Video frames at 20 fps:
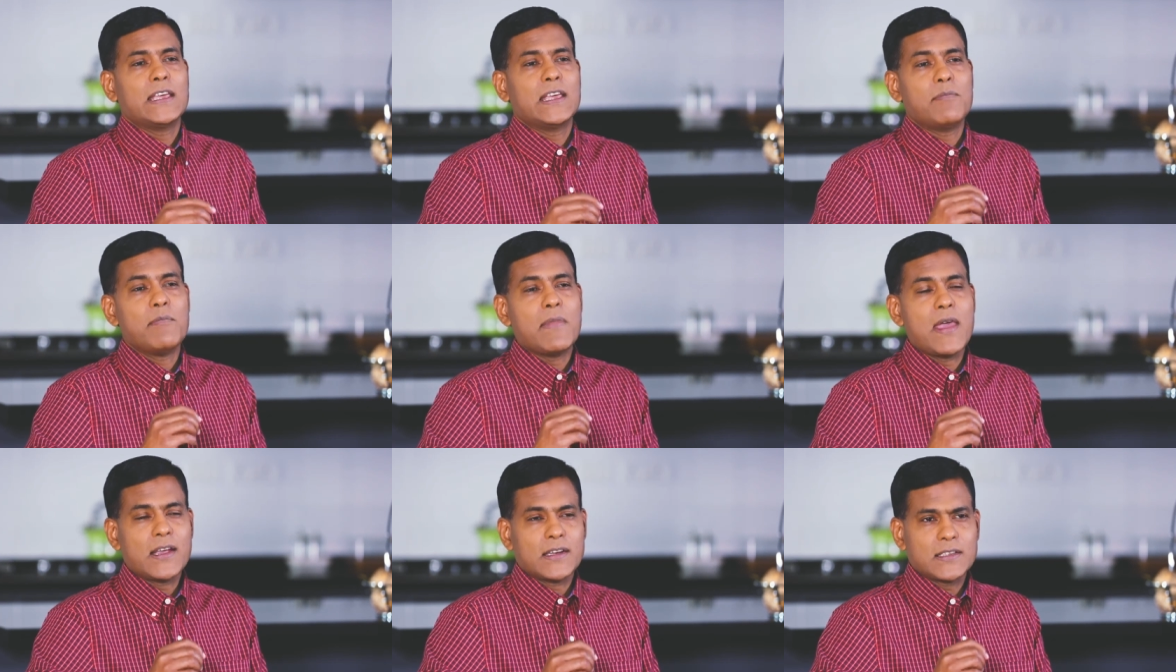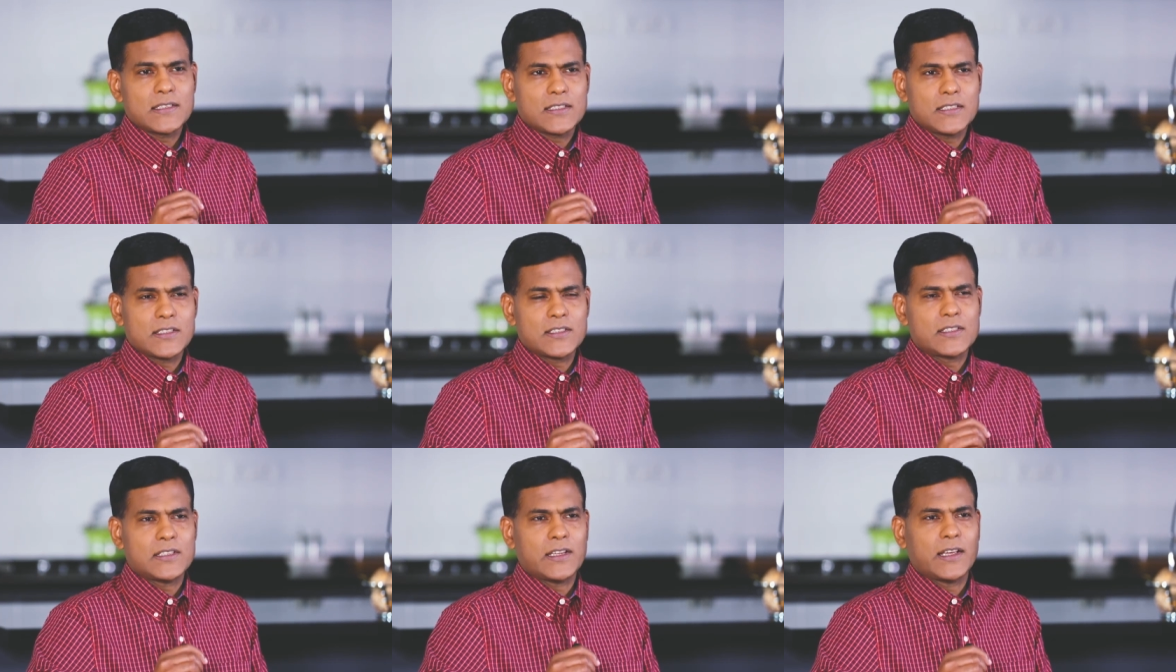he
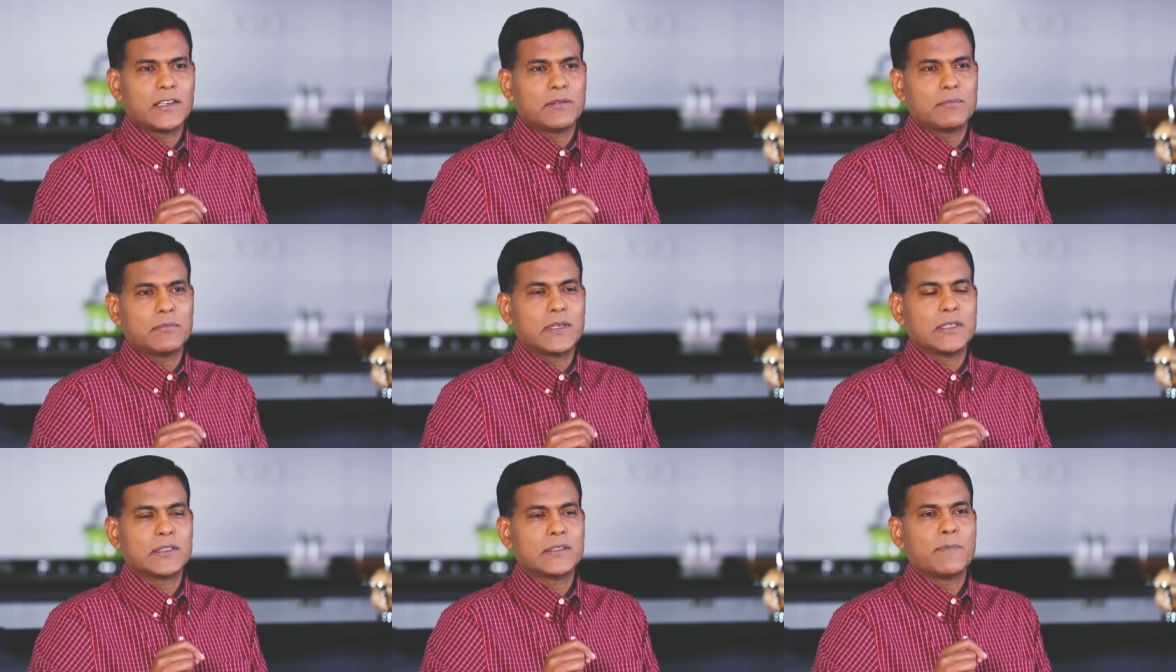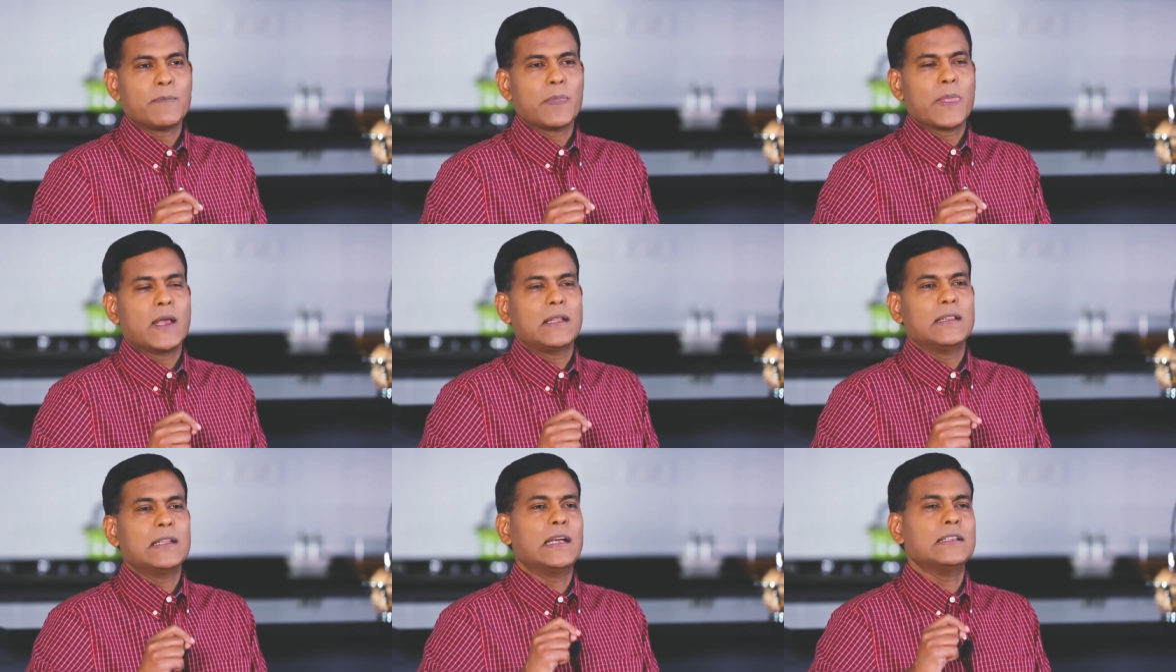makes the statement
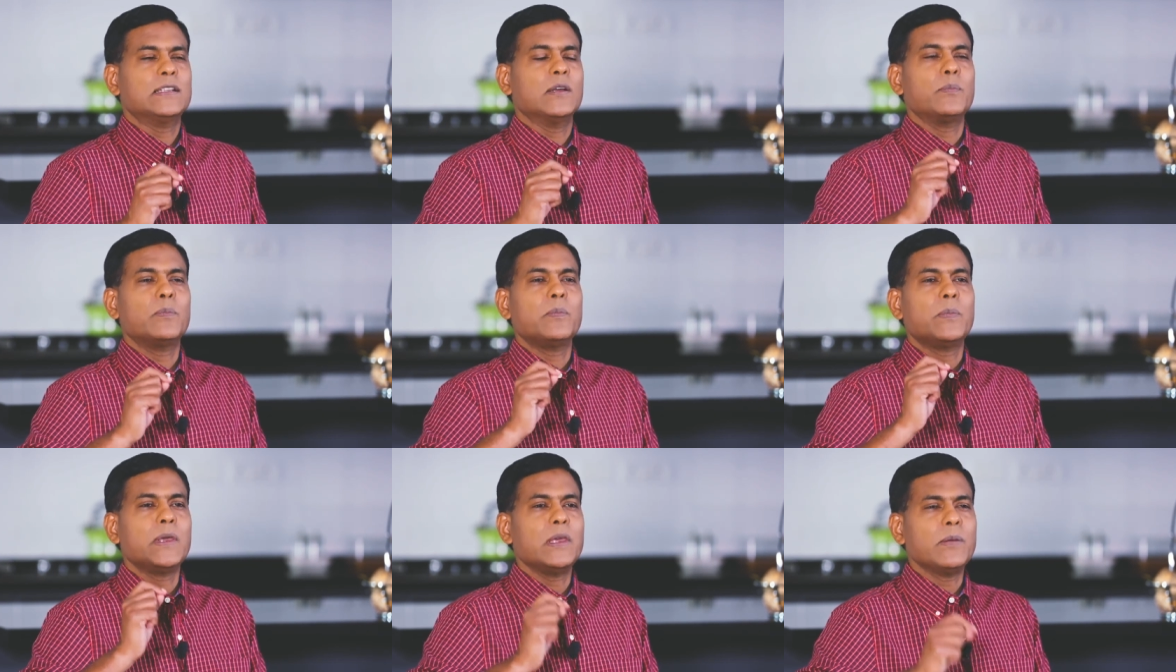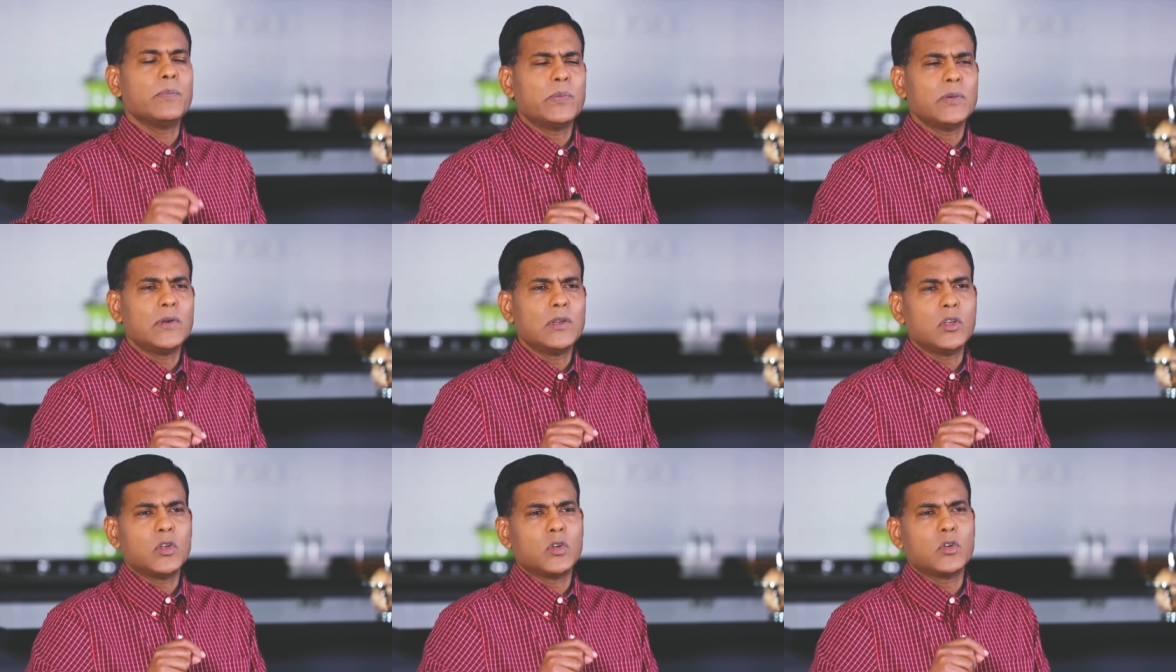that the
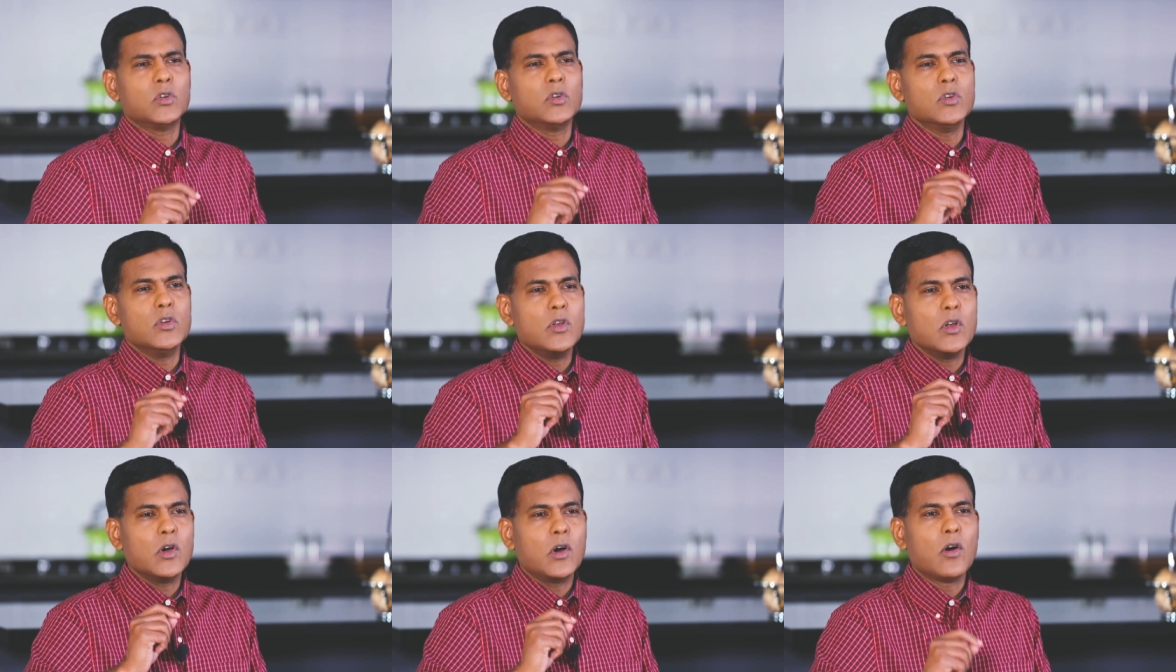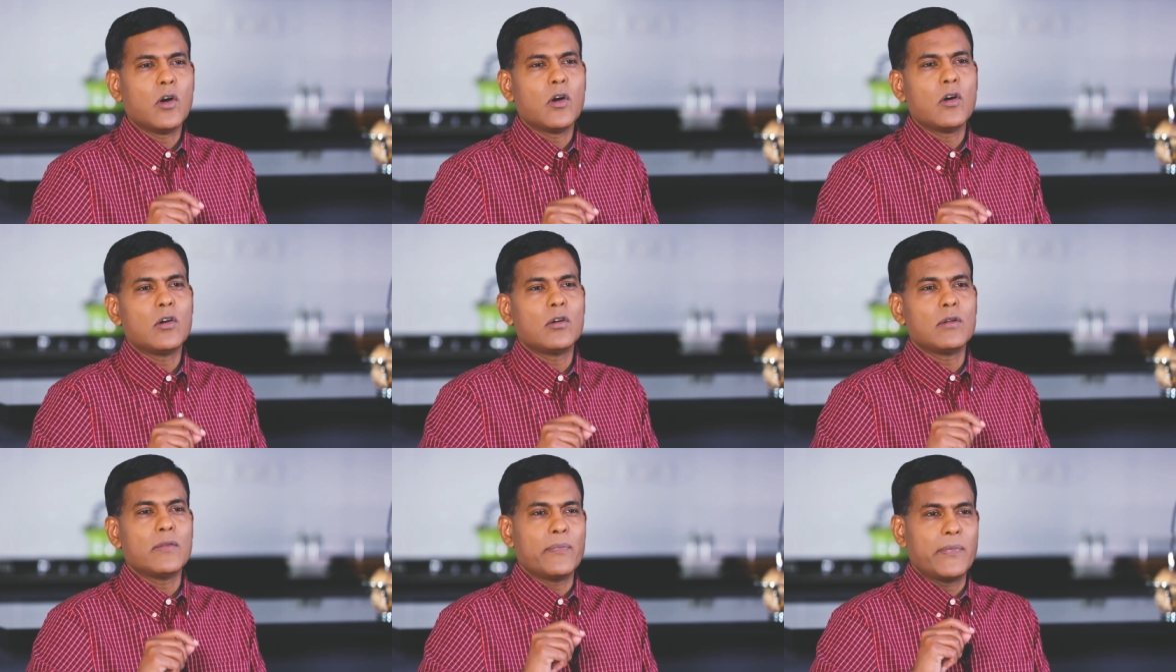people who
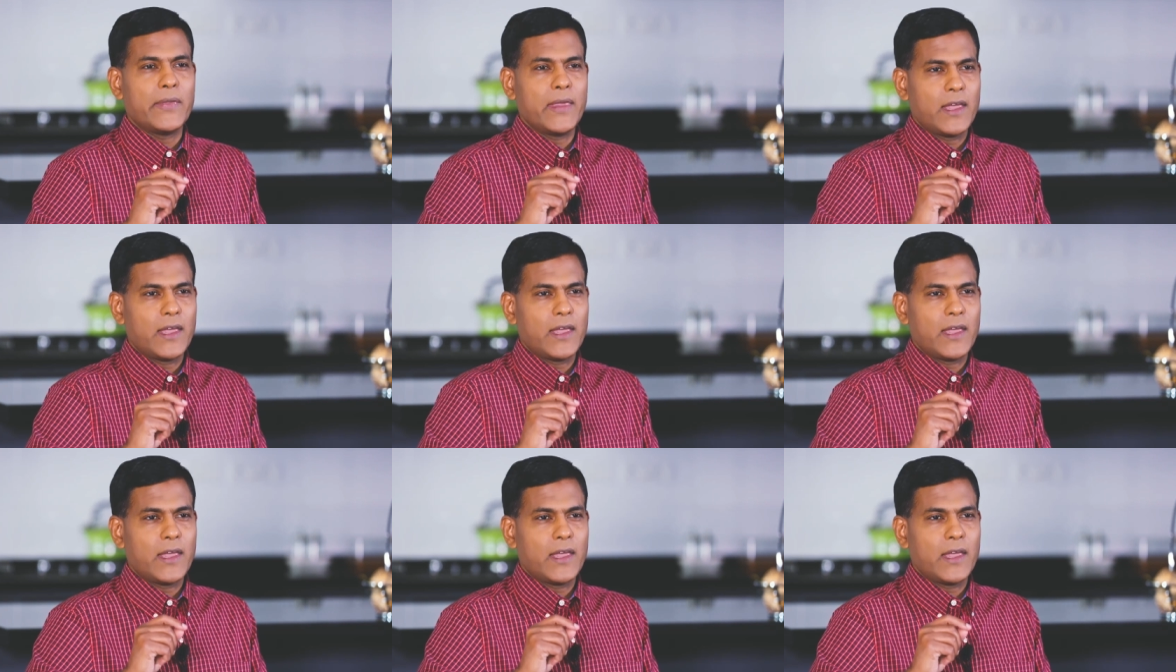know